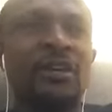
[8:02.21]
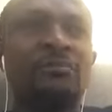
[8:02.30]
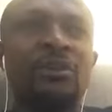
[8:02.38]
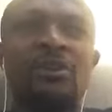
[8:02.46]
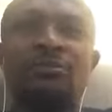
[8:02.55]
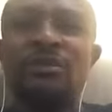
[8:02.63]

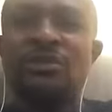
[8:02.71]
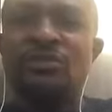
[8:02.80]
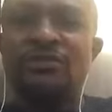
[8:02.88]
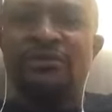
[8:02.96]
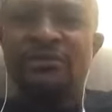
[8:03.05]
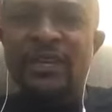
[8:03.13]
becoming
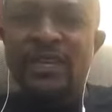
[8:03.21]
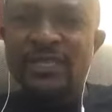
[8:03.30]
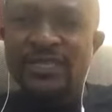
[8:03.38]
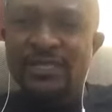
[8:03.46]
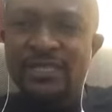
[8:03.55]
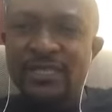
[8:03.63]
too
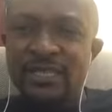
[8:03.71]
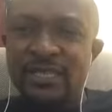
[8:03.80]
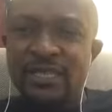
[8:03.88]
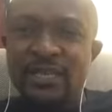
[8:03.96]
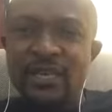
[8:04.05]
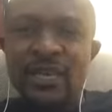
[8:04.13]

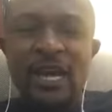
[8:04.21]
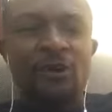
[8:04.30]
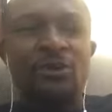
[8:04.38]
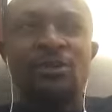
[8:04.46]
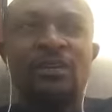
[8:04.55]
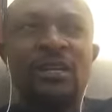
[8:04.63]
feisty. I will
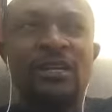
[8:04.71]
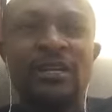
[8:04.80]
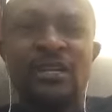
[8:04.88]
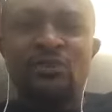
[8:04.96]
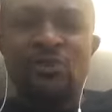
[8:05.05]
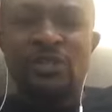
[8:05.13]

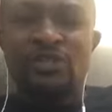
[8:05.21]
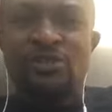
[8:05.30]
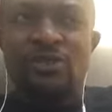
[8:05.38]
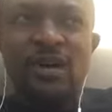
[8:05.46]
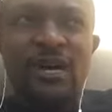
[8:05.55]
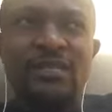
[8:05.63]
ordinarily
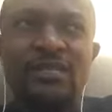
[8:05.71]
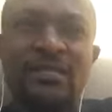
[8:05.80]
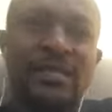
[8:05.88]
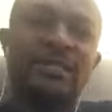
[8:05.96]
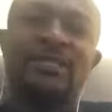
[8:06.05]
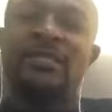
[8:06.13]
withdraw and
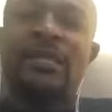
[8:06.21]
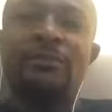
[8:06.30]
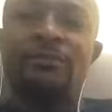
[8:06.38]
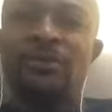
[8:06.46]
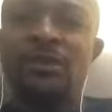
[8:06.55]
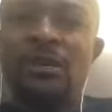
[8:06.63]
sidestep.
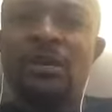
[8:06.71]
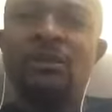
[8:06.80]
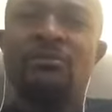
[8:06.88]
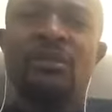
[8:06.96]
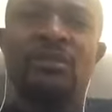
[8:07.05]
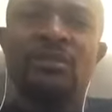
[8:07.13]

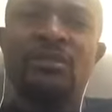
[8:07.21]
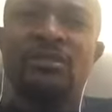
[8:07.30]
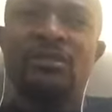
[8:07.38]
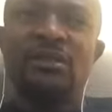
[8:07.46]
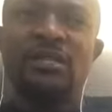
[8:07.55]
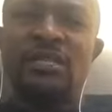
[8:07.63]
But
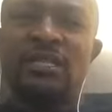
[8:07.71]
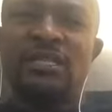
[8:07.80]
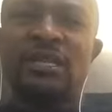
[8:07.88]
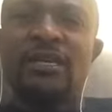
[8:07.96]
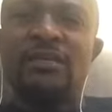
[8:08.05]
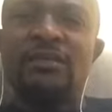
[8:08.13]
in this
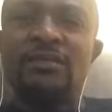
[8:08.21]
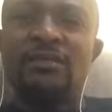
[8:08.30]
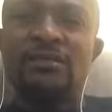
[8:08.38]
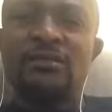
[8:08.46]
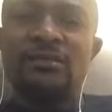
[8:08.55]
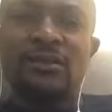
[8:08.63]
case,
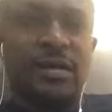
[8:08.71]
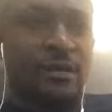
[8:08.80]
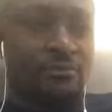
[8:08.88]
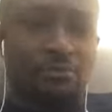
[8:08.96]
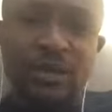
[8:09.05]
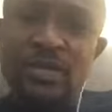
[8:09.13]
I
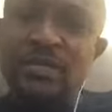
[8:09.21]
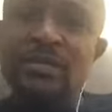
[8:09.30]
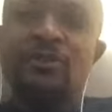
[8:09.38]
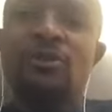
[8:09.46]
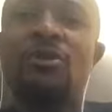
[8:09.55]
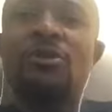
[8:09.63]
placed the
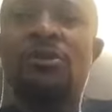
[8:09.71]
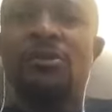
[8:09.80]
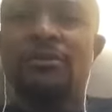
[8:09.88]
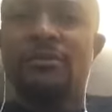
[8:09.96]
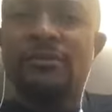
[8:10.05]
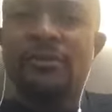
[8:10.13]
call.
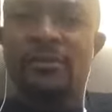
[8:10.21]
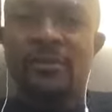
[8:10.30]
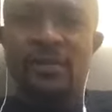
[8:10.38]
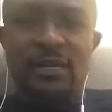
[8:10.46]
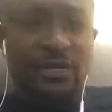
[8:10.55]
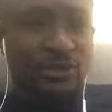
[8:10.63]

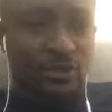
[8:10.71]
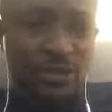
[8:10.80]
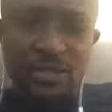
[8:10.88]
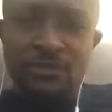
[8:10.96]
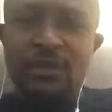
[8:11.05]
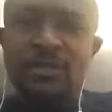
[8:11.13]
I talked
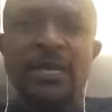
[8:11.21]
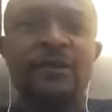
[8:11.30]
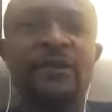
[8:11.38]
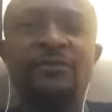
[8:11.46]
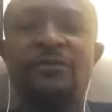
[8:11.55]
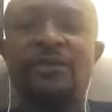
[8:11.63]
about how
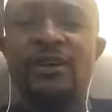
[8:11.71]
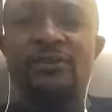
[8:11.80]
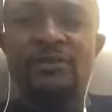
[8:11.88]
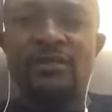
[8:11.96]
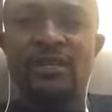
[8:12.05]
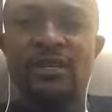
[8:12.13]
I felt.